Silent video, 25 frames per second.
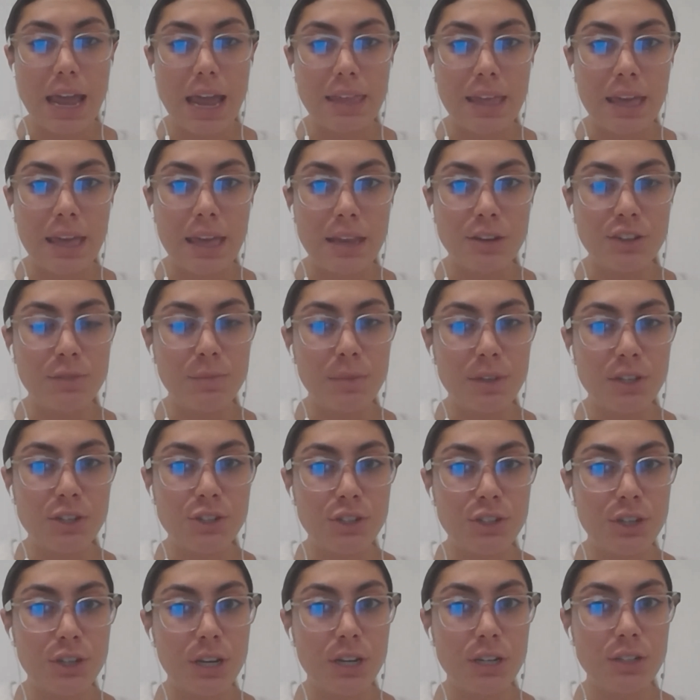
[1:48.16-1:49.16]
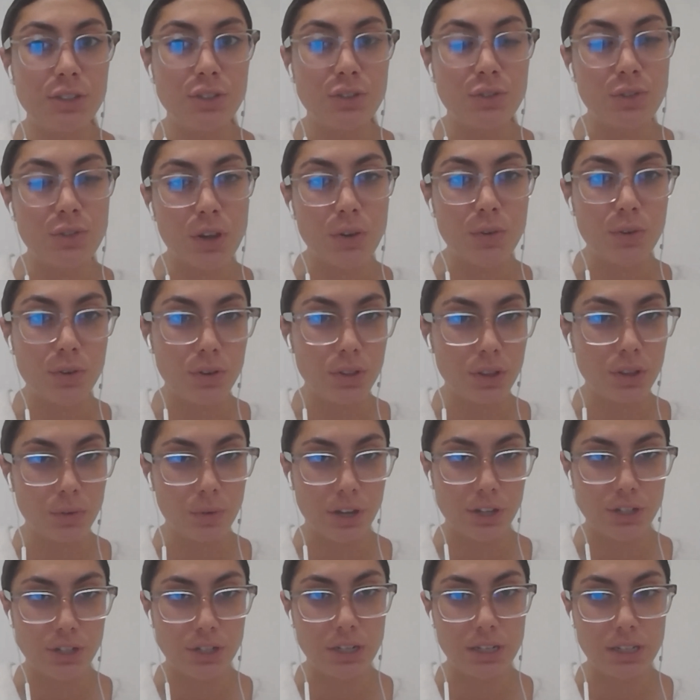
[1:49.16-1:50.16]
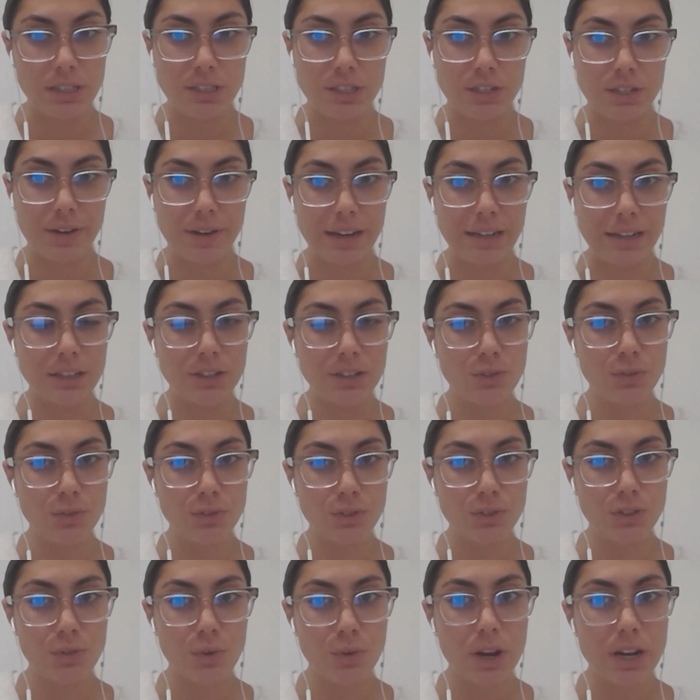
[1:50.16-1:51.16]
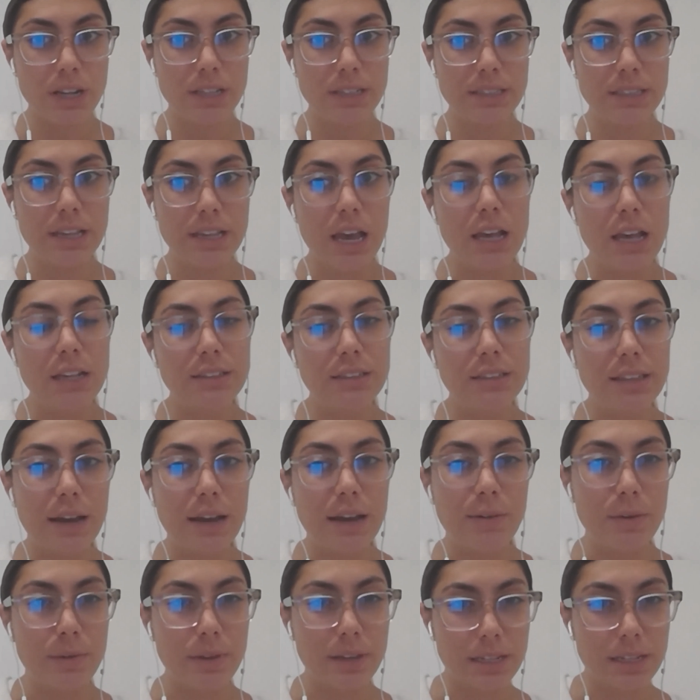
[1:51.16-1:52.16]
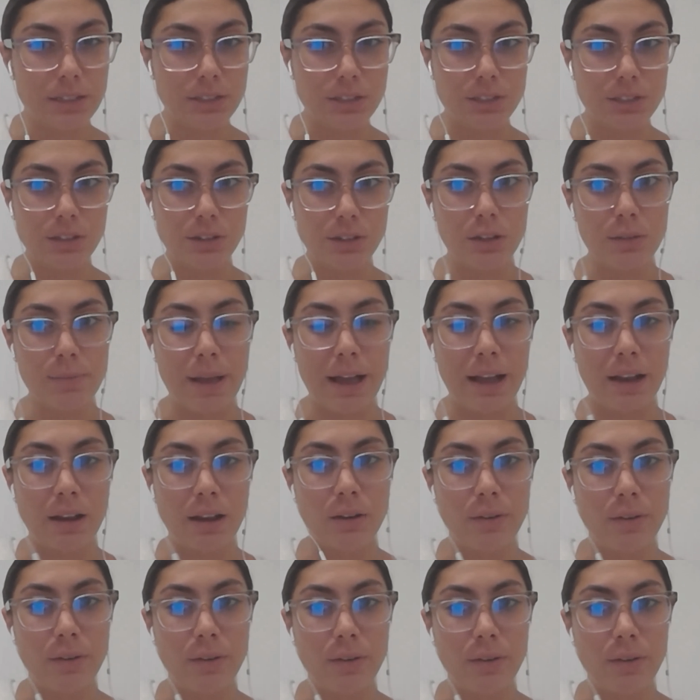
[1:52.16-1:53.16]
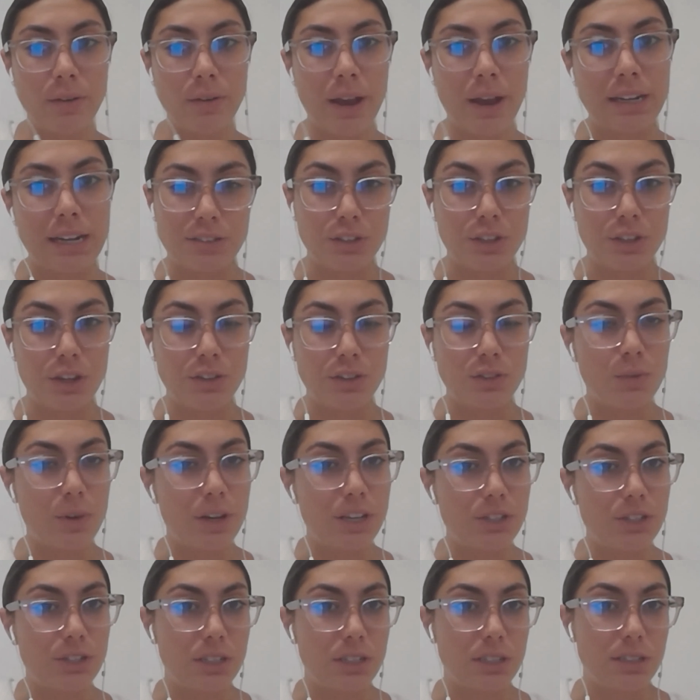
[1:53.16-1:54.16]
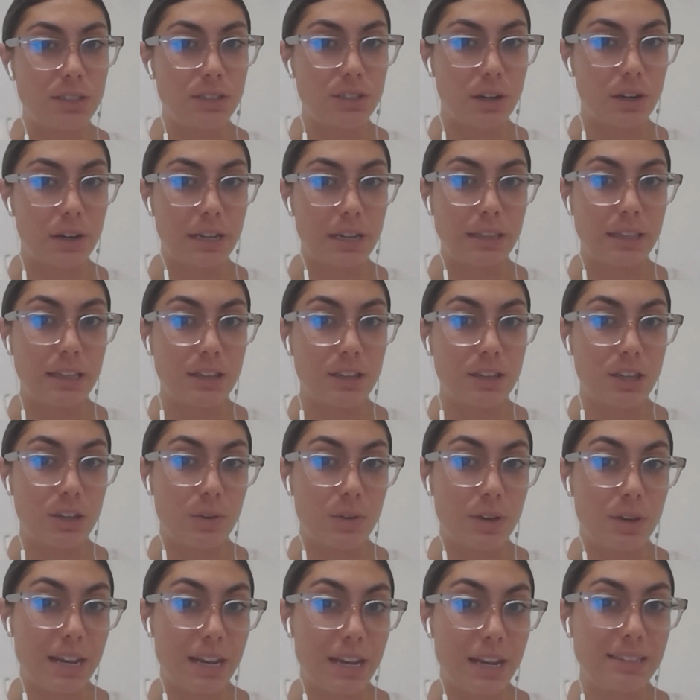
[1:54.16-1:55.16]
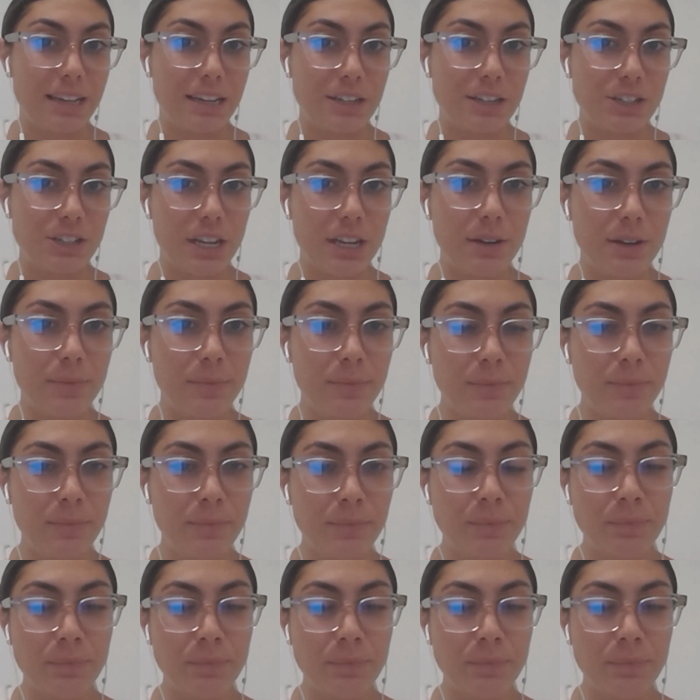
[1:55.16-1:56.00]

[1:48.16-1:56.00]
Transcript: and then just be sure to note who the question is directed towards, so that way we can circle back around and answer those questions during the Q&A session.